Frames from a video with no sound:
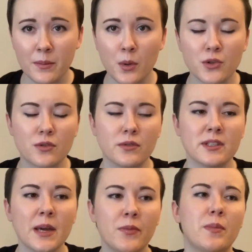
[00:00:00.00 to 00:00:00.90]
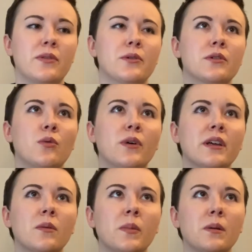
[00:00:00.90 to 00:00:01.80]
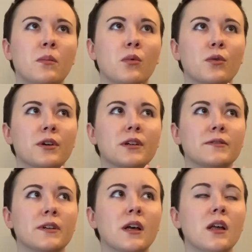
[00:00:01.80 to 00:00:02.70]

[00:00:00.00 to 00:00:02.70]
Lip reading: emotional depth, but they're going a bit more of